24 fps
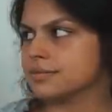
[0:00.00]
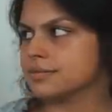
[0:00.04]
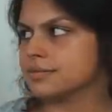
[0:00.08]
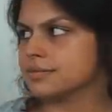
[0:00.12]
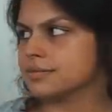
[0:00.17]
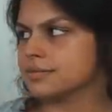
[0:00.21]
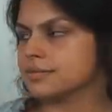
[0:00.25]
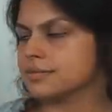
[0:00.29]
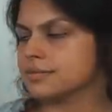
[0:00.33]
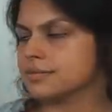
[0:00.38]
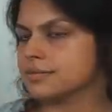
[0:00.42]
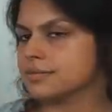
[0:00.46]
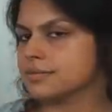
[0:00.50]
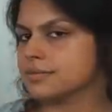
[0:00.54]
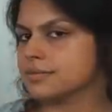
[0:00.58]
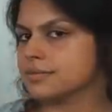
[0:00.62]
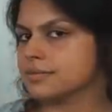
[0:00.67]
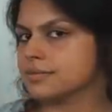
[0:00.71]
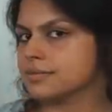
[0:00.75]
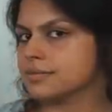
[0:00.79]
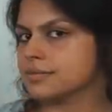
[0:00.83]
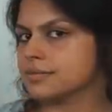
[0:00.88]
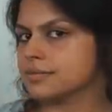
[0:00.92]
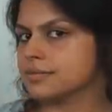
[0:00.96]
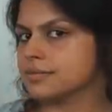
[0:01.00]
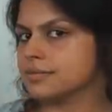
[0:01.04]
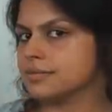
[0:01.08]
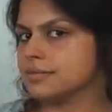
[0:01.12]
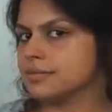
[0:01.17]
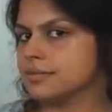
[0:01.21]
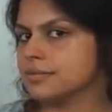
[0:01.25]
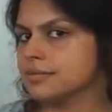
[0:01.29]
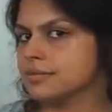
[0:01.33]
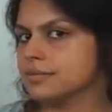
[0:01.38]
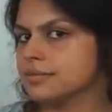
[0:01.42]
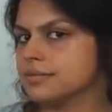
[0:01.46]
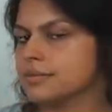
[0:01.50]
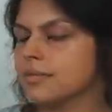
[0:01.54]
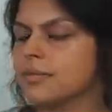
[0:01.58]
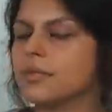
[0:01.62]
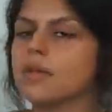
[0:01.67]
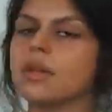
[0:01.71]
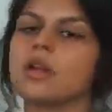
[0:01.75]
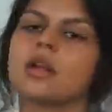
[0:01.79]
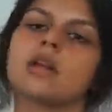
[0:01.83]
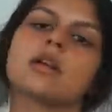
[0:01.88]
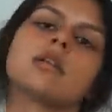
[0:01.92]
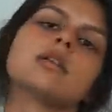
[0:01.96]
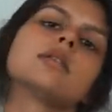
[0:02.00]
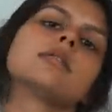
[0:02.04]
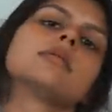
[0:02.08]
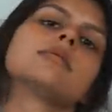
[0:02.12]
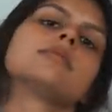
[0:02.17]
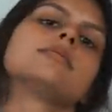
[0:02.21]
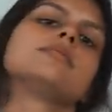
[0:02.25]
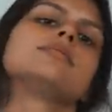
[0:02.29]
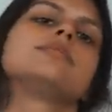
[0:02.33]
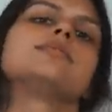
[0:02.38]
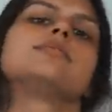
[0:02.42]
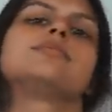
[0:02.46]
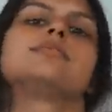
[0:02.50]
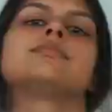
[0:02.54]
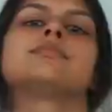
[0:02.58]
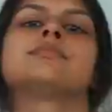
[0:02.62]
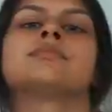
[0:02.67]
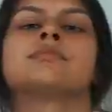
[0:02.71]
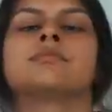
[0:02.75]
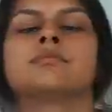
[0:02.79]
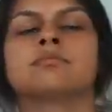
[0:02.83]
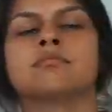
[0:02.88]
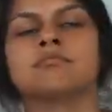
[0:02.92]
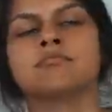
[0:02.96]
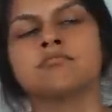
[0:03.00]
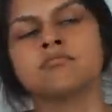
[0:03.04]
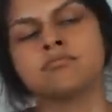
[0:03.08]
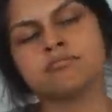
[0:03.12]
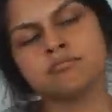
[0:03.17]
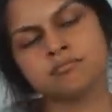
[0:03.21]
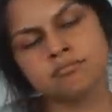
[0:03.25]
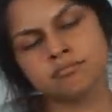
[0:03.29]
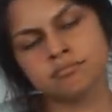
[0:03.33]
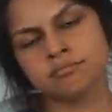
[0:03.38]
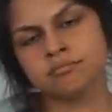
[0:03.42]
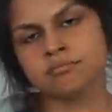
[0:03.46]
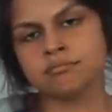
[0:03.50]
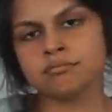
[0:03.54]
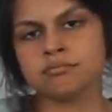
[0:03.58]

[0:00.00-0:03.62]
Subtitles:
(silent)